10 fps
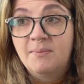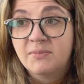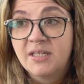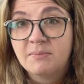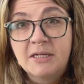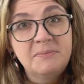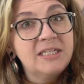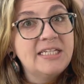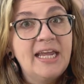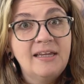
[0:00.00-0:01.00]
sometimes I
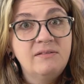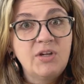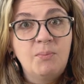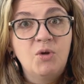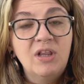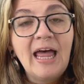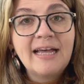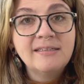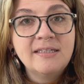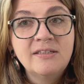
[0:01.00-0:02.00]
take double
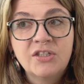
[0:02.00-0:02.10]
classes.